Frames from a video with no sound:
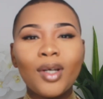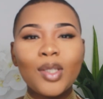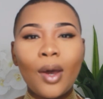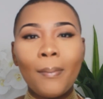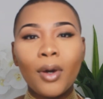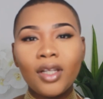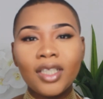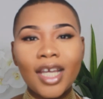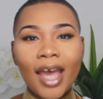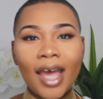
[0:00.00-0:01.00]

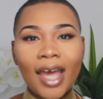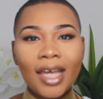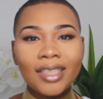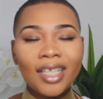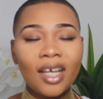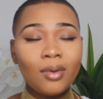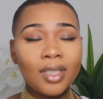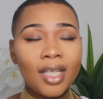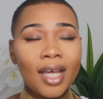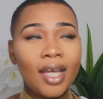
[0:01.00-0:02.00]
apologize. And I
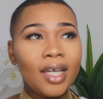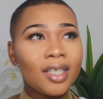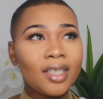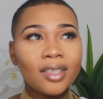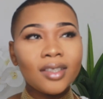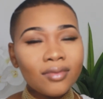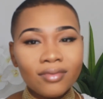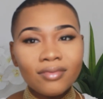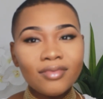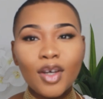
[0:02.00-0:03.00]
was like,
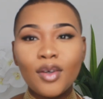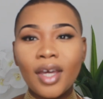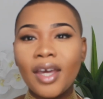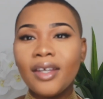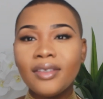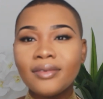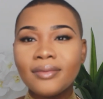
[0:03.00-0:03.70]
okay.